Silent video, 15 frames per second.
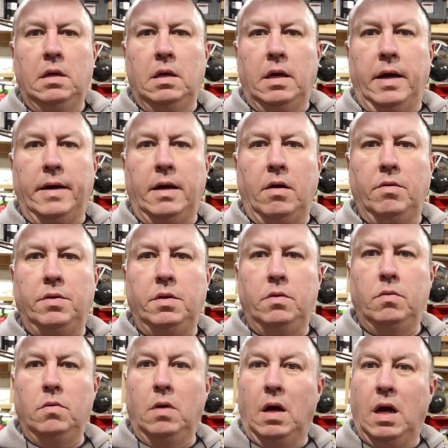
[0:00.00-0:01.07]
I guarantee
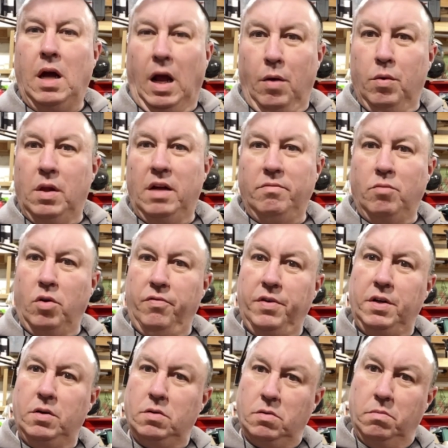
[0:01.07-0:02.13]
you I will have more
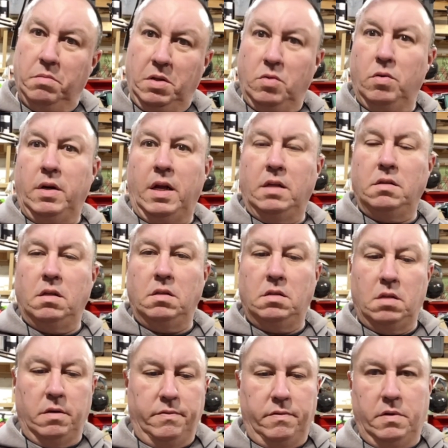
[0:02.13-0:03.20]
videos with me doing hands-on
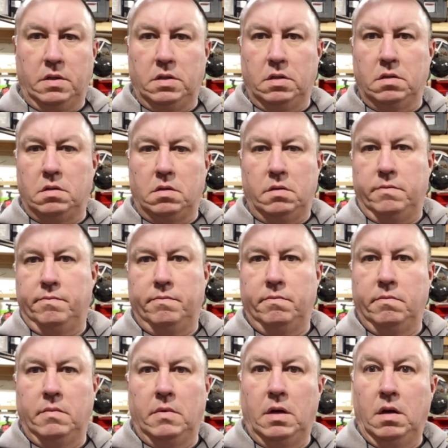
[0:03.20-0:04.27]
stuff. It's just,
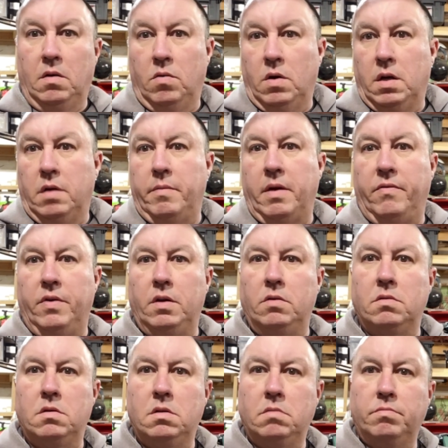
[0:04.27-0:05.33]
well, I gotta make
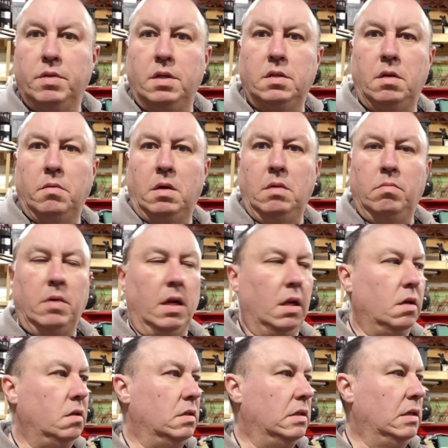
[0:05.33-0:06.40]
videos. Plus I keep
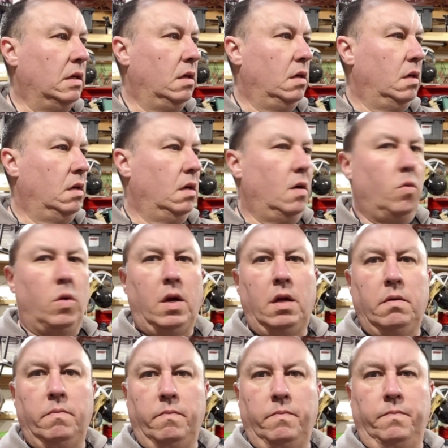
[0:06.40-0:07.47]
getting what I,
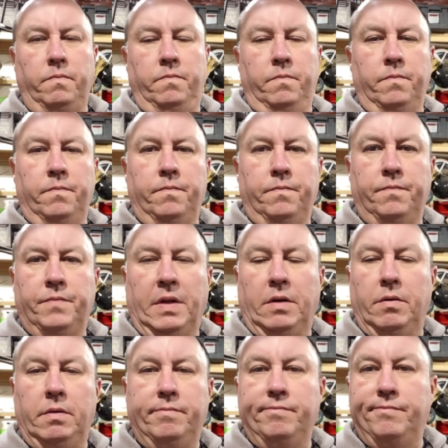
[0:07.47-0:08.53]
anyway,
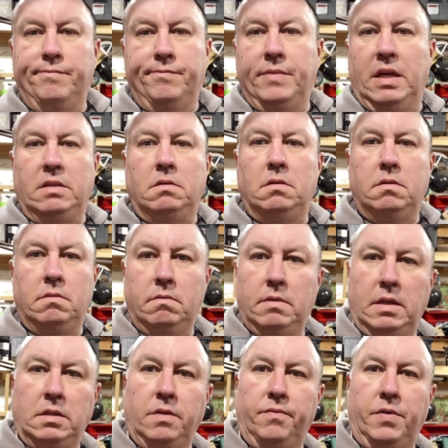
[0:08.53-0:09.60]
that's
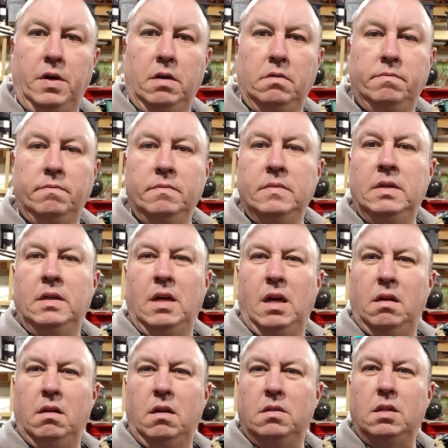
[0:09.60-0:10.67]
it for now.
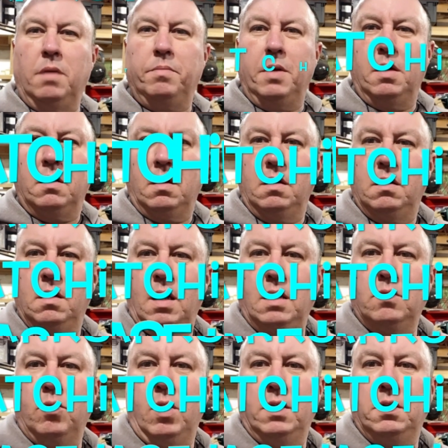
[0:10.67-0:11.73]
I'll stop talking. Thanks for
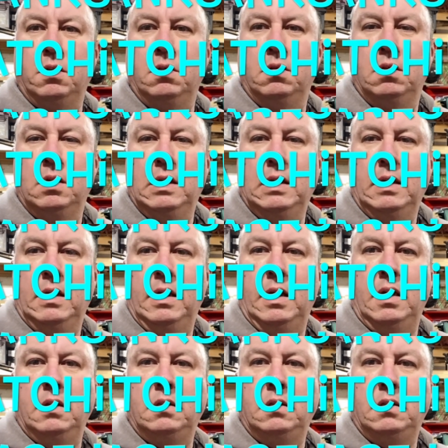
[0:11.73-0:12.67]
watching, and